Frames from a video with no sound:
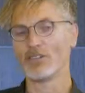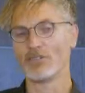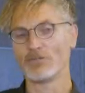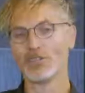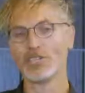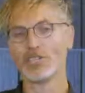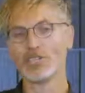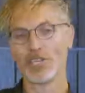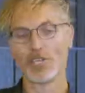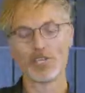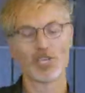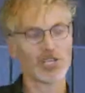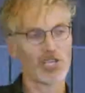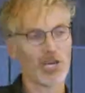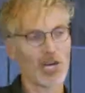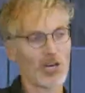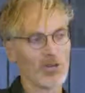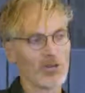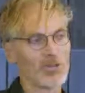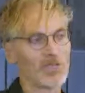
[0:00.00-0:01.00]
Research
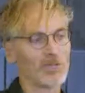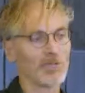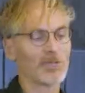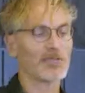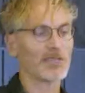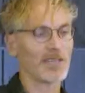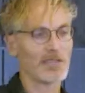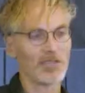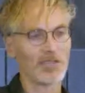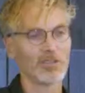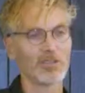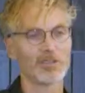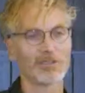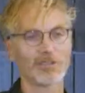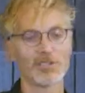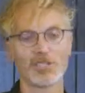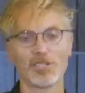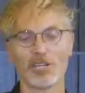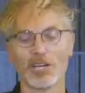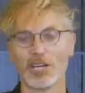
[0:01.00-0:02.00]
shows, and we've done a lot of
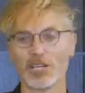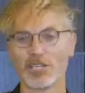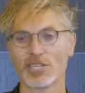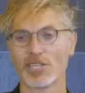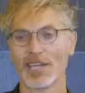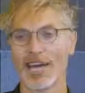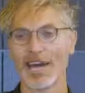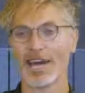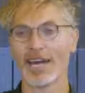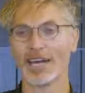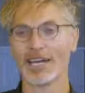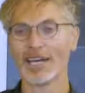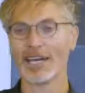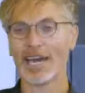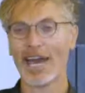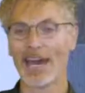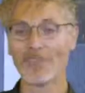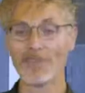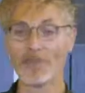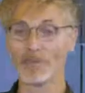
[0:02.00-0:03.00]
research, that
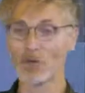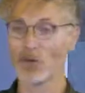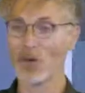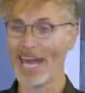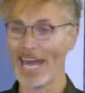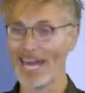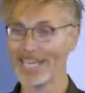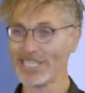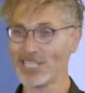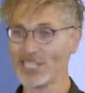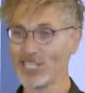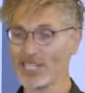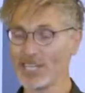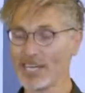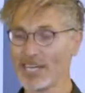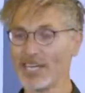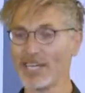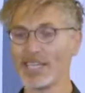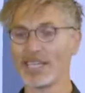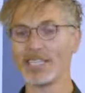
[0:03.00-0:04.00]
having more
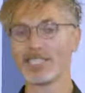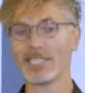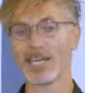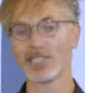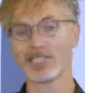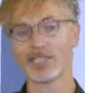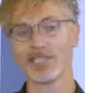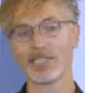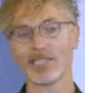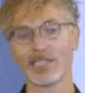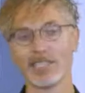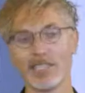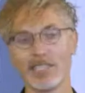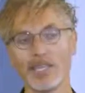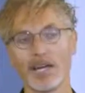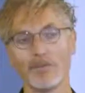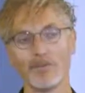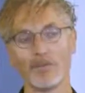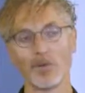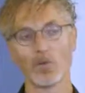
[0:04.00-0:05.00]
energy is actually the
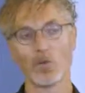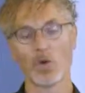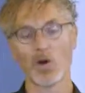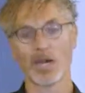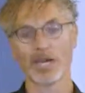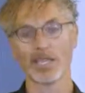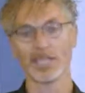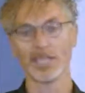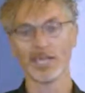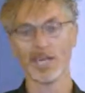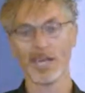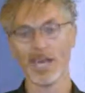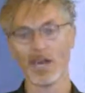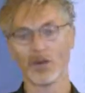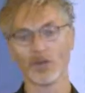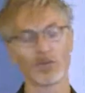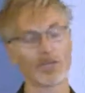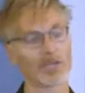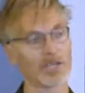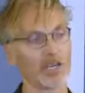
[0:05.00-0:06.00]
#1
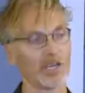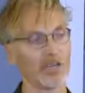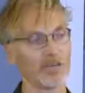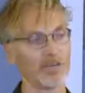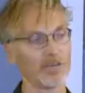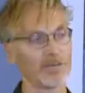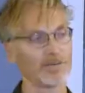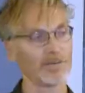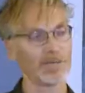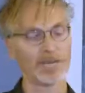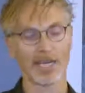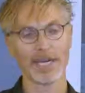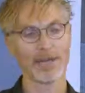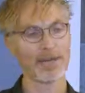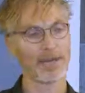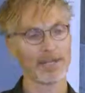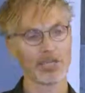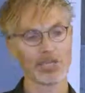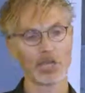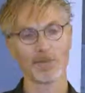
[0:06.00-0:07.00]
health goal.
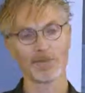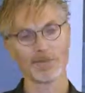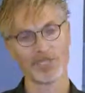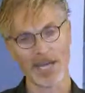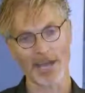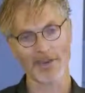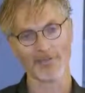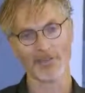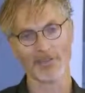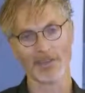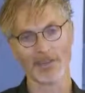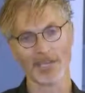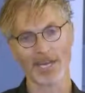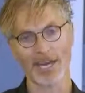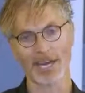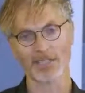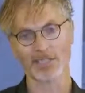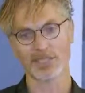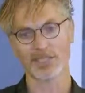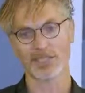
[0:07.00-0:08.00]
It tops everything
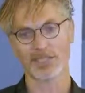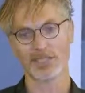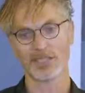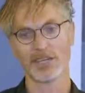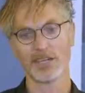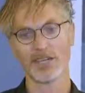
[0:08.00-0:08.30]
else.